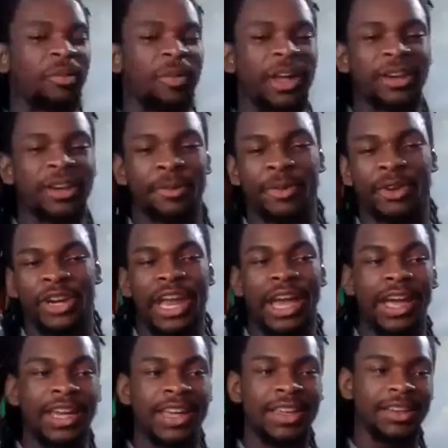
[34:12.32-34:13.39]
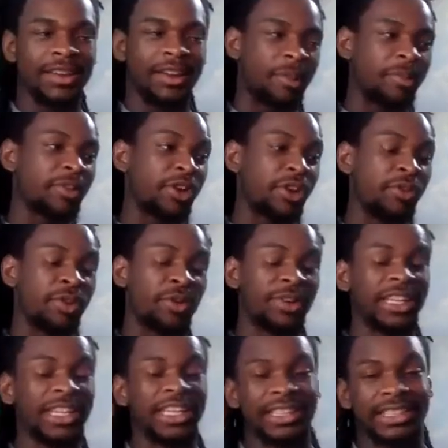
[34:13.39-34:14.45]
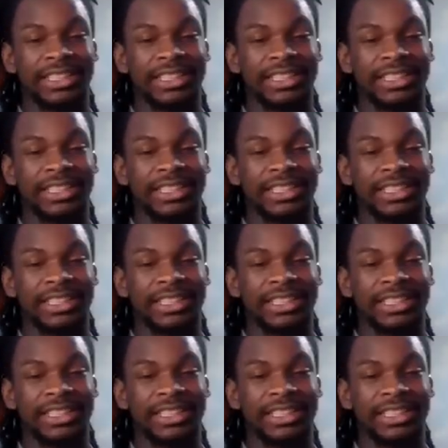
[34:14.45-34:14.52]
my number 9, I'm going to go with one of his